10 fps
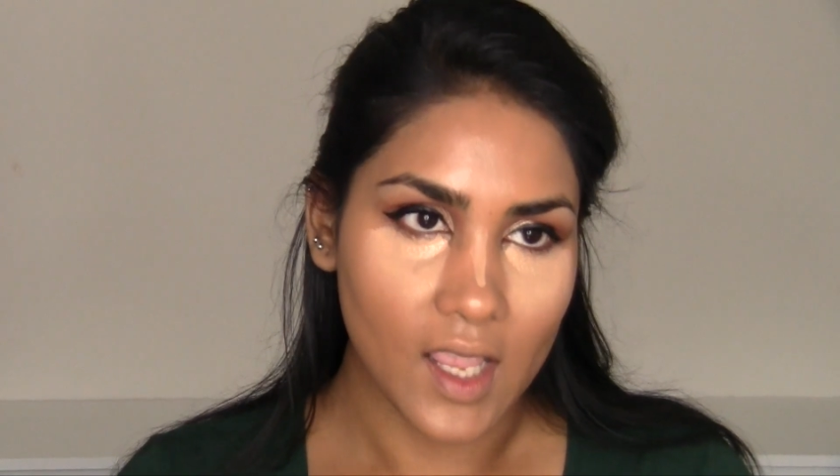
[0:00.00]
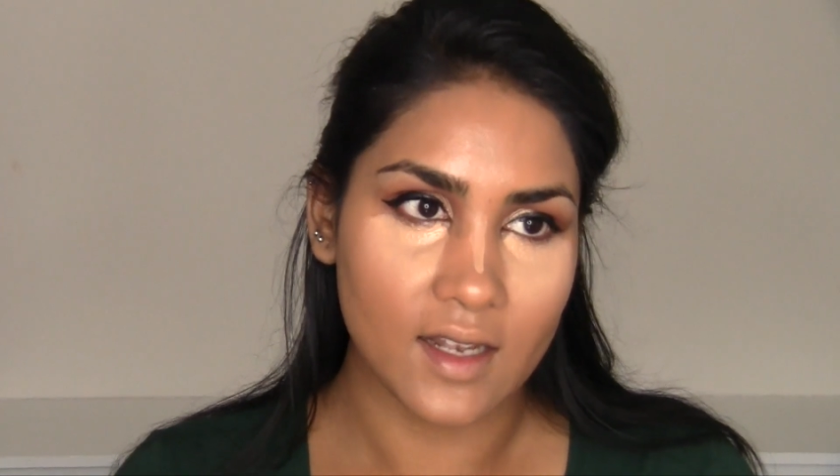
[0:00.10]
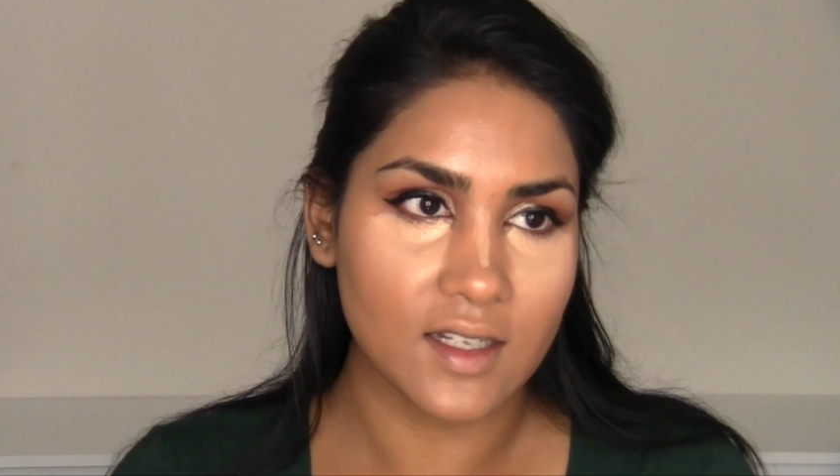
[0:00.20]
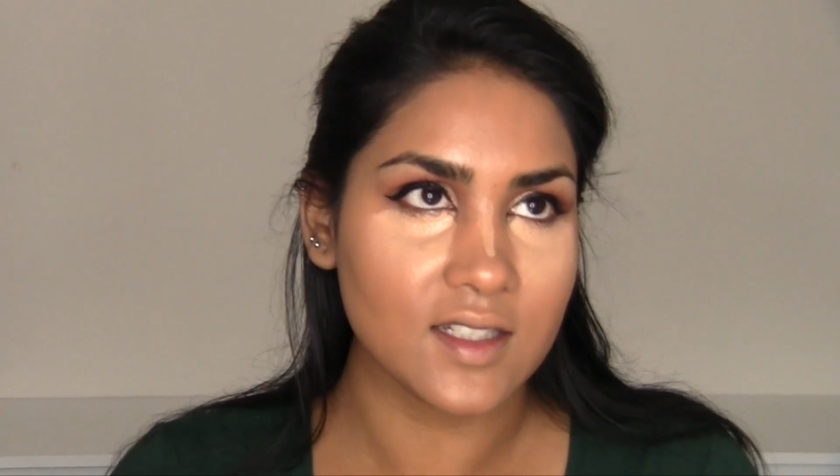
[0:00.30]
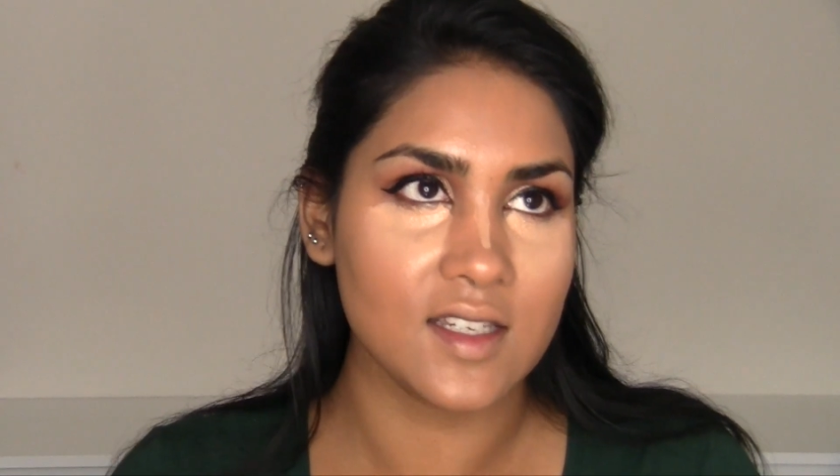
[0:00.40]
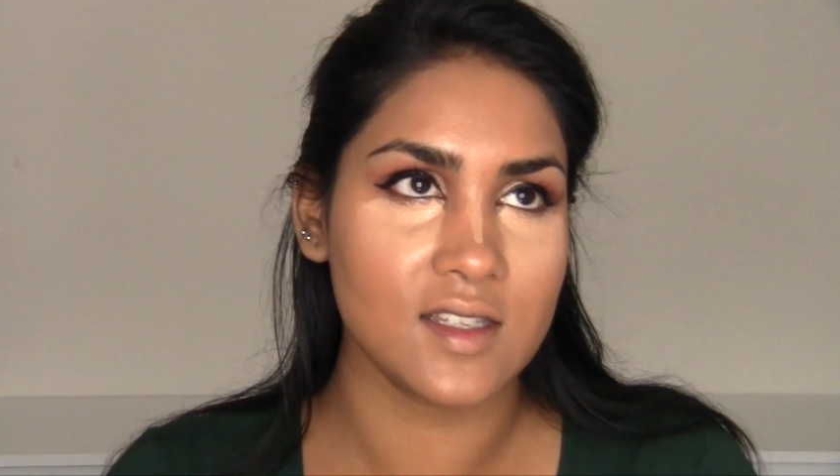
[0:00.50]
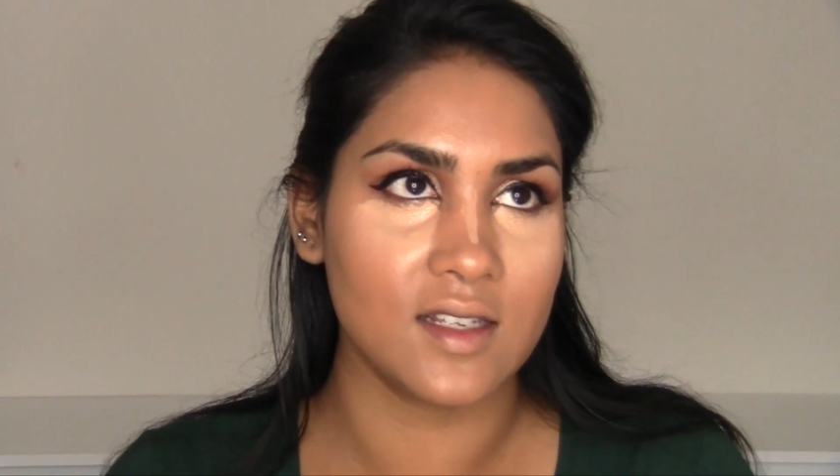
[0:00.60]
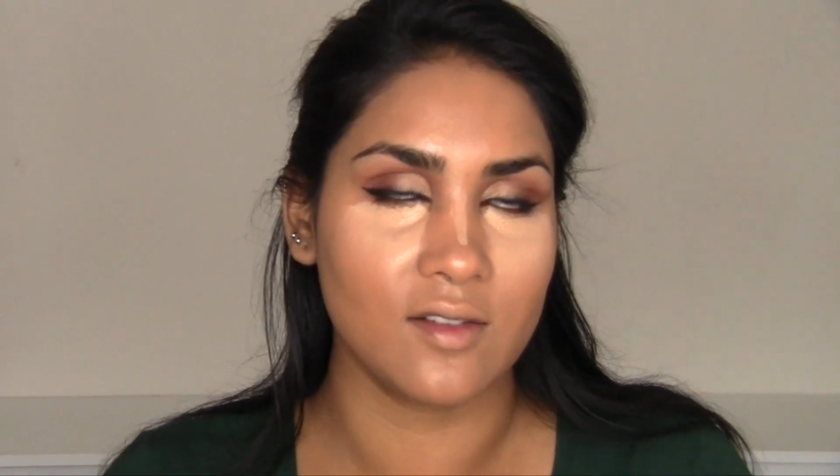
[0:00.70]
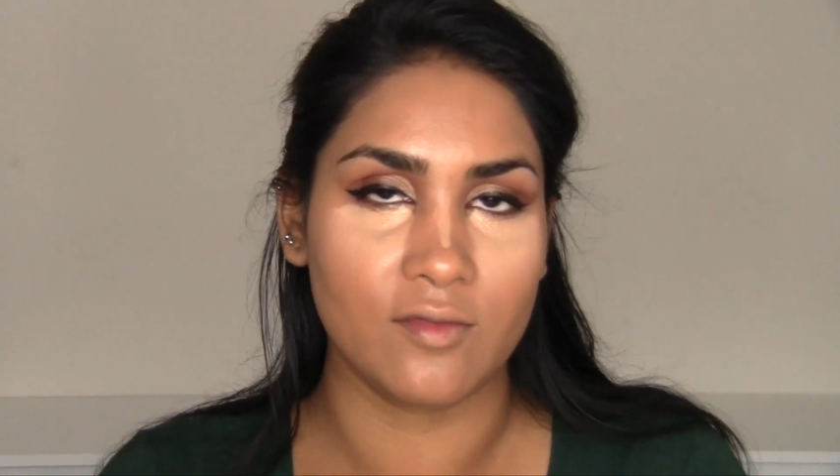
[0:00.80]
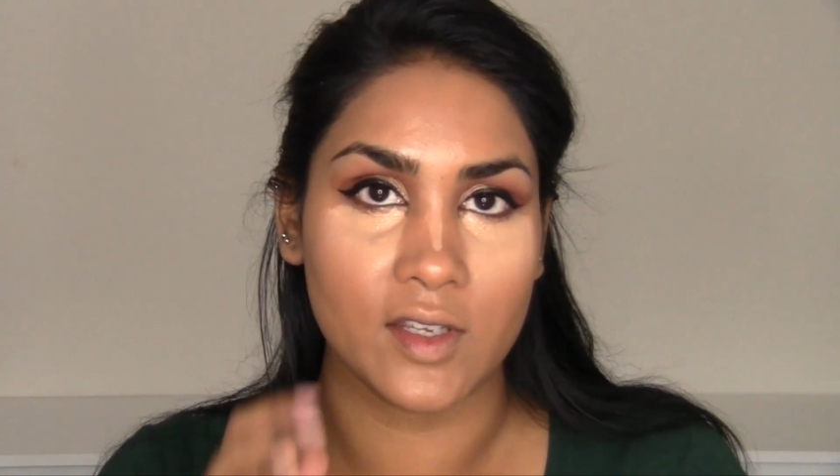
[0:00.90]
and this is
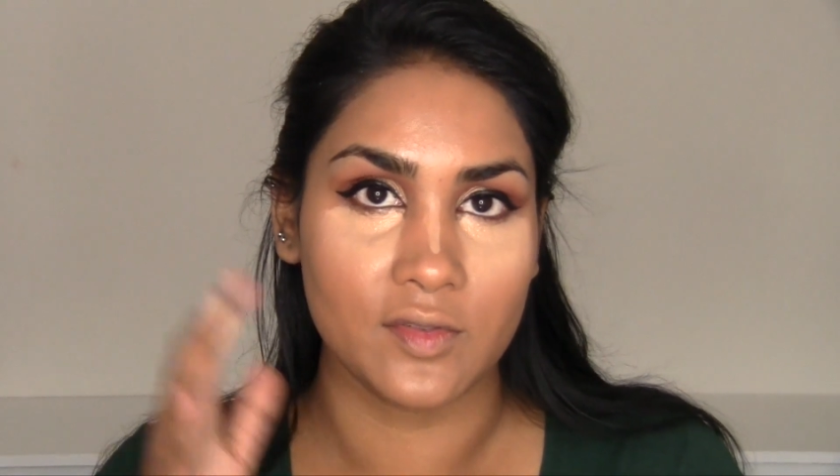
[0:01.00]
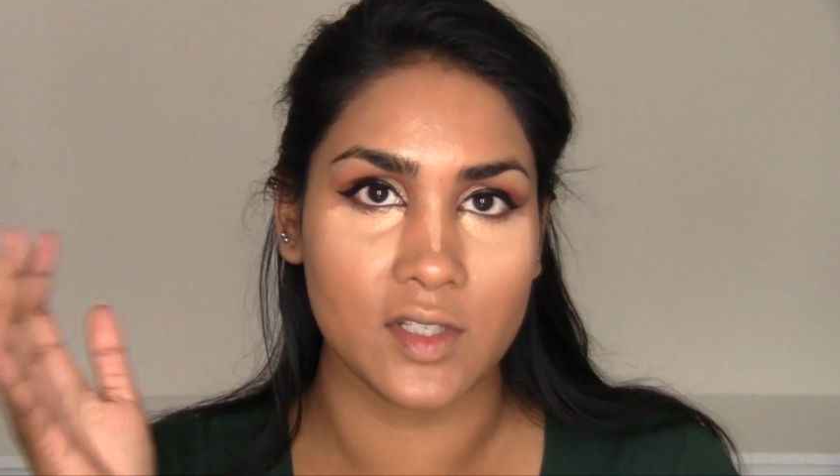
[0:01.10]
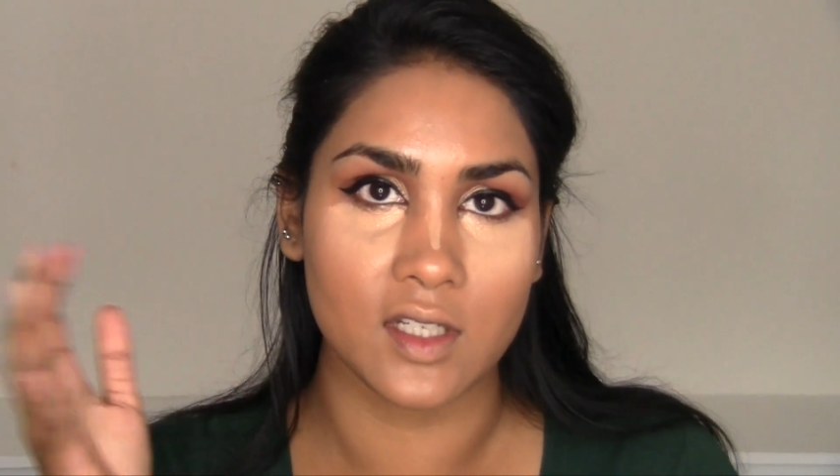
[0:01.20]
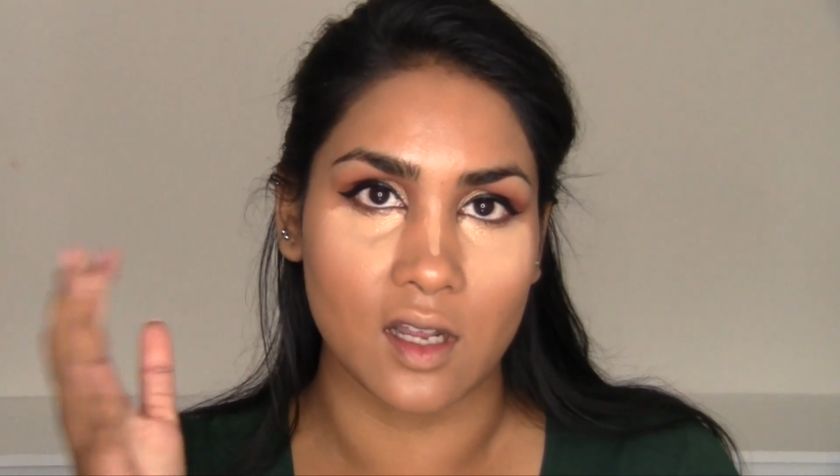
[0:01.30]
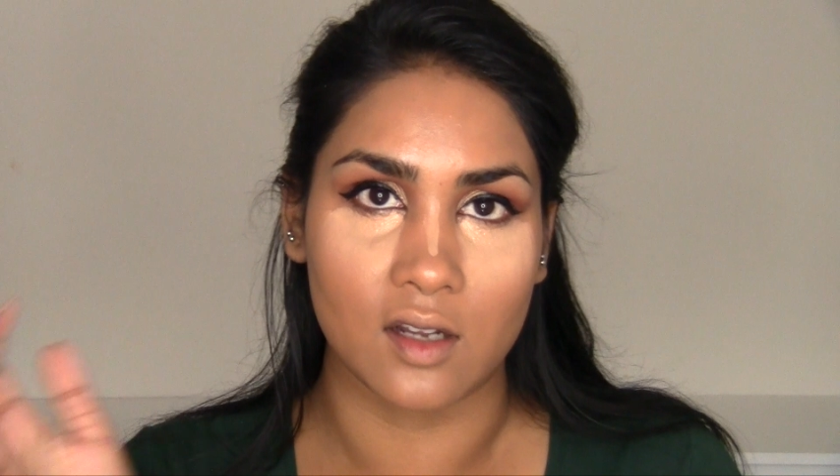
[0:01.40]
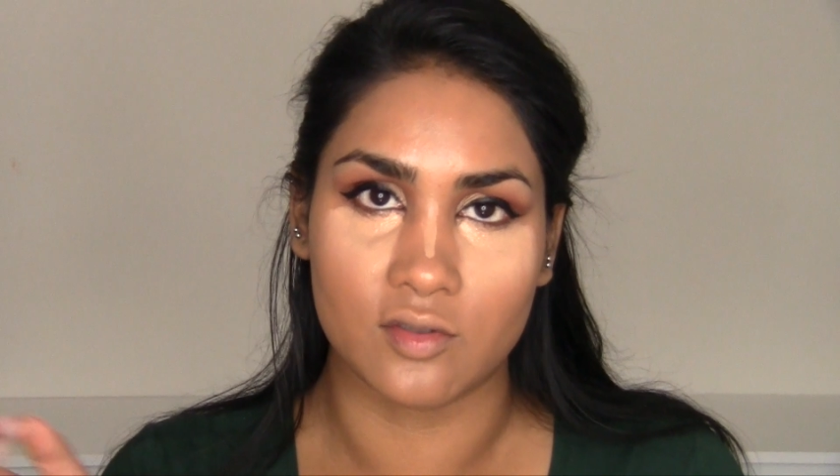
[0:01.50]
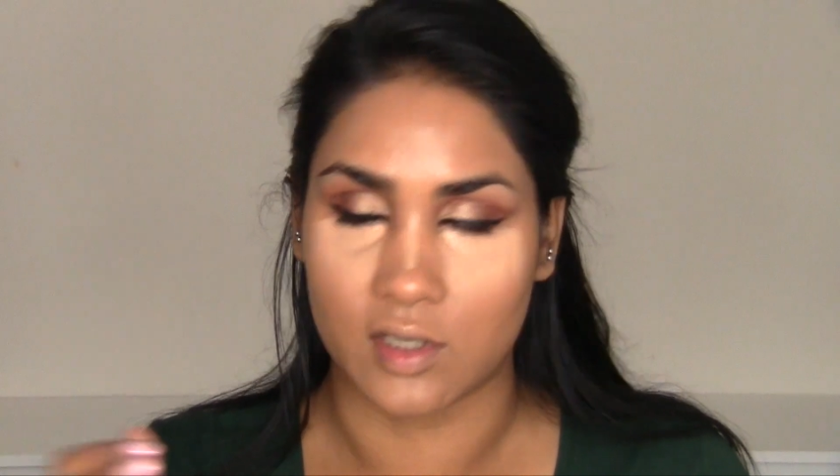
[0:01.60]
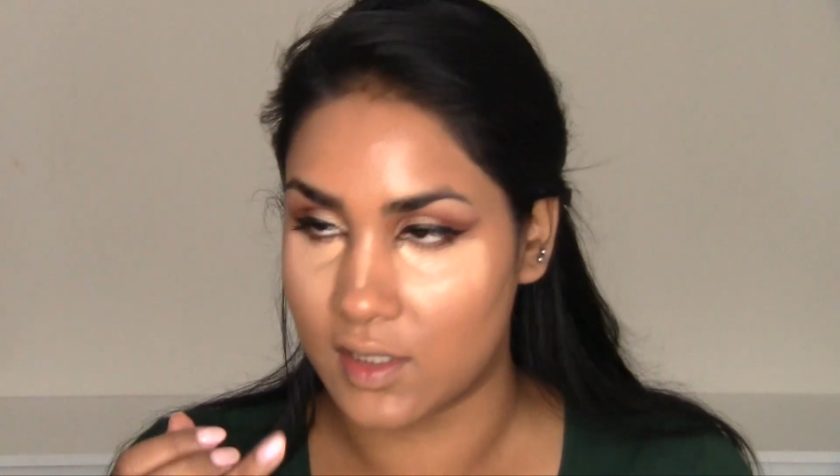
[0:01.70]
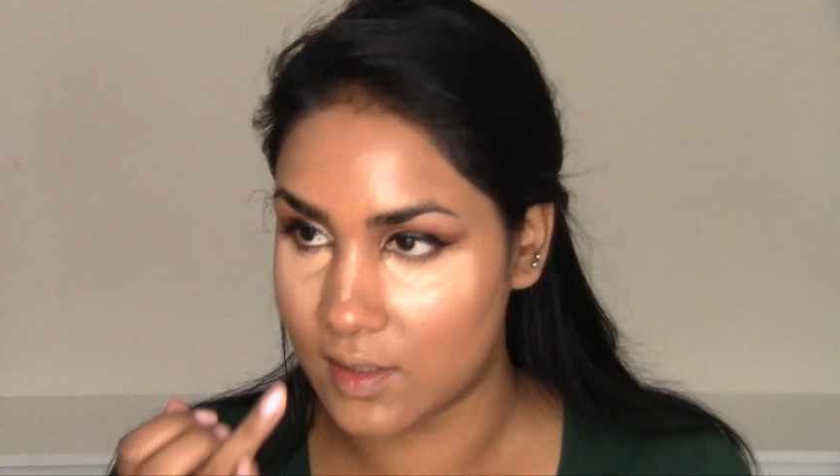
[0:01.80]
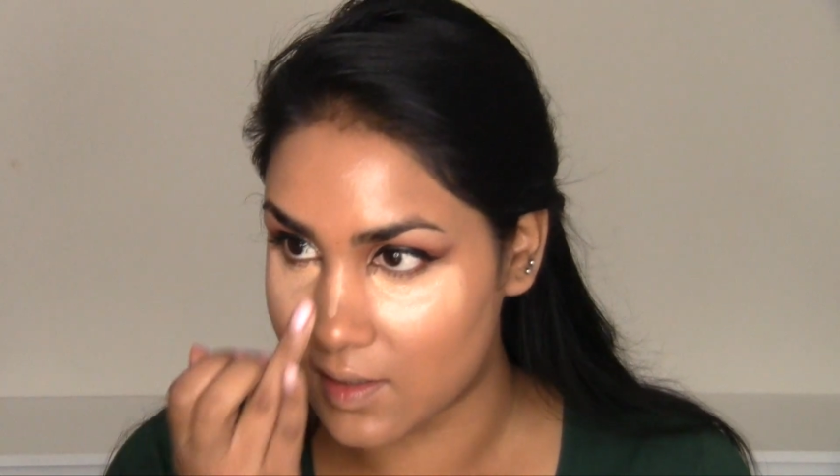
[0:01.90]
the
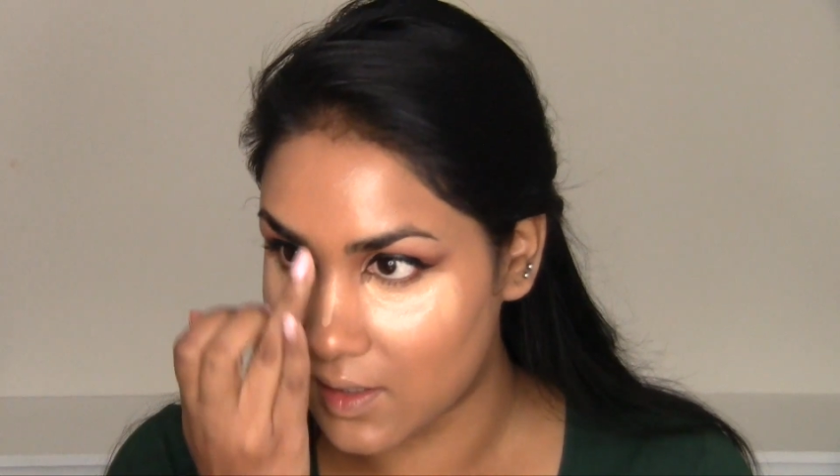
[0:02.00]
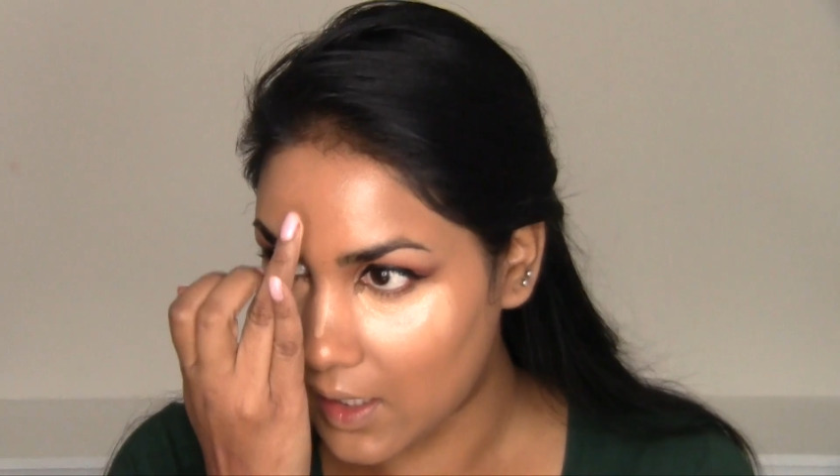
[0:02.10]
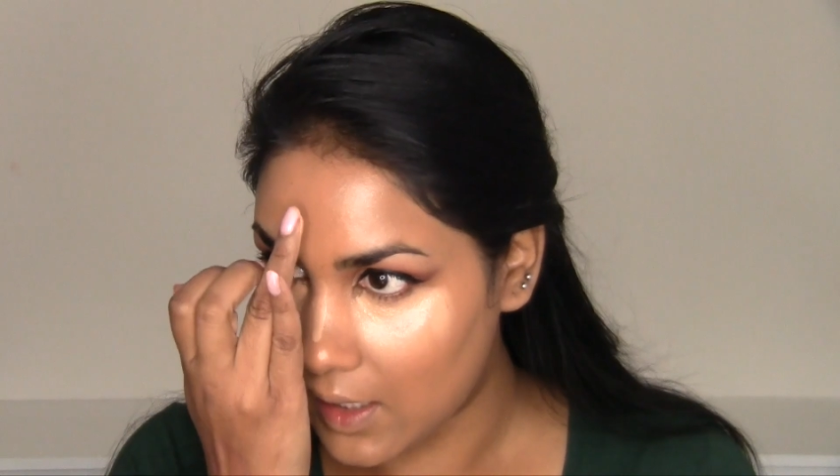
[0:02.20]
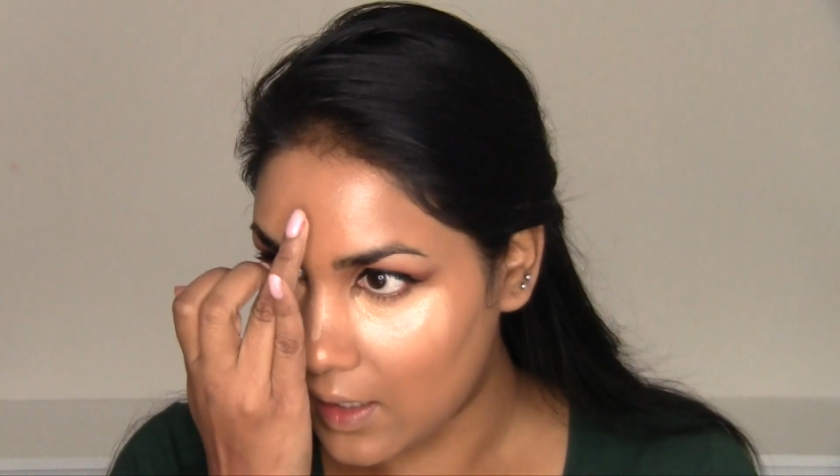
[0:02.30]
1500s,